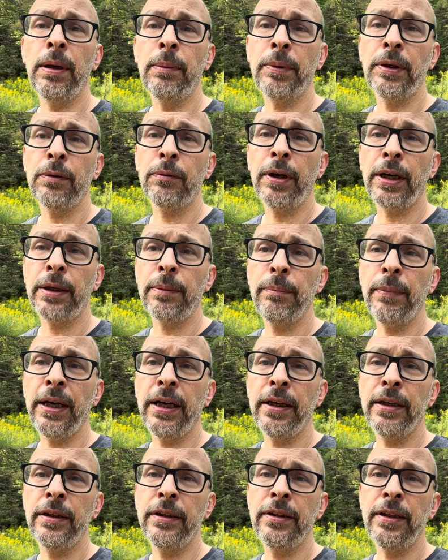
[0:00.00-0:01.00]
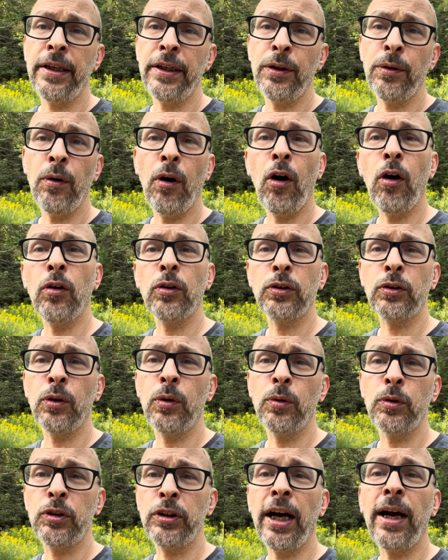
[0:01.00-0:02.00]
I'm gonna recommend that you
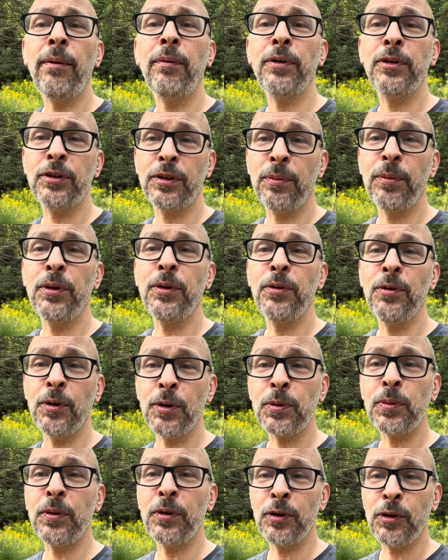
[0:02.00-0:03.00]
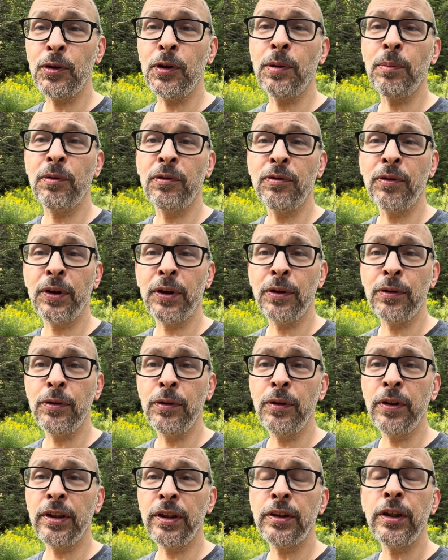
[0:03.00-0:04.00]
also chat with someone who knows what they're doing before you
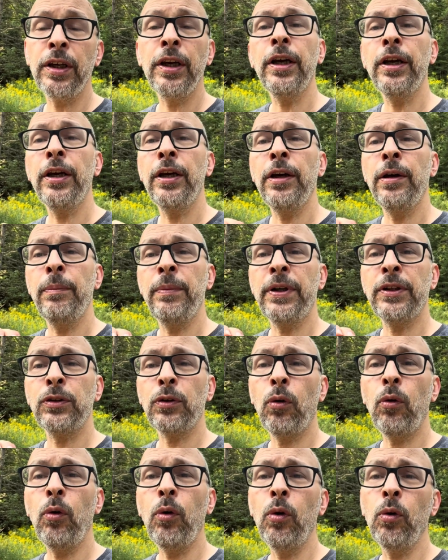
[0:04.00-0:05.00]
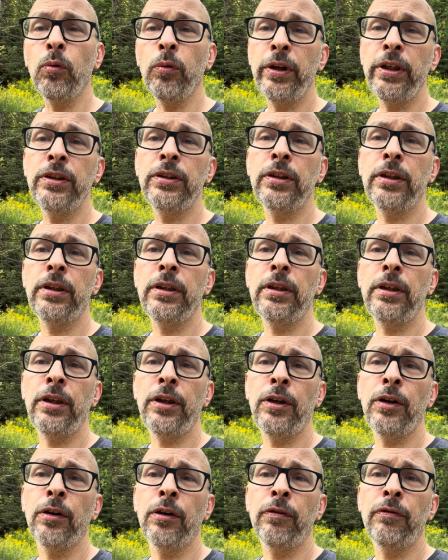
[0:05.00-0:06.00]
do this, because the whole reason
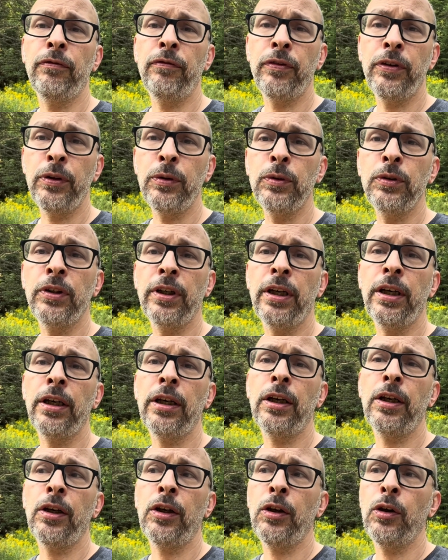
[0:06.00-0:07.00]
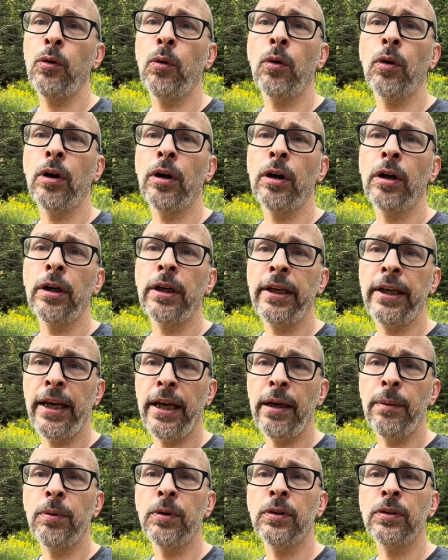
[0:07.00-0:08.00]
you're fusing your
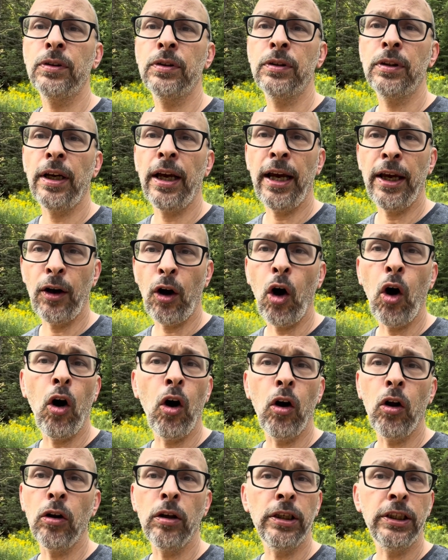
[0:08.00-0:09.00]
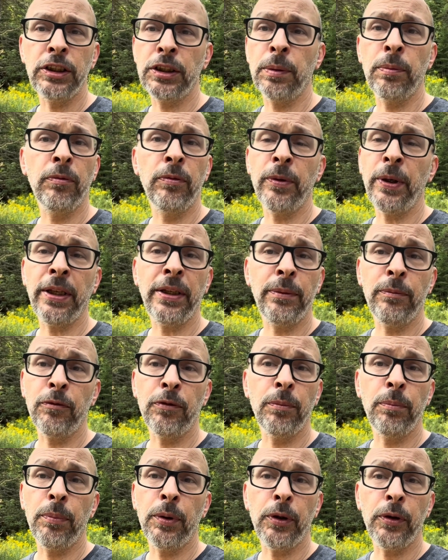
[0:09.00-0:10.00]
cables at all is to prevent them
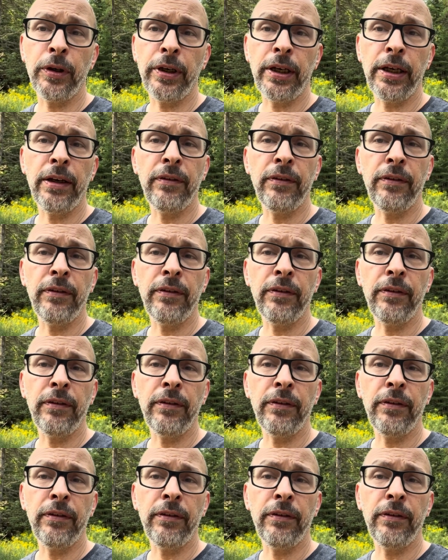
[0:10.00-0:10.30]
from burning.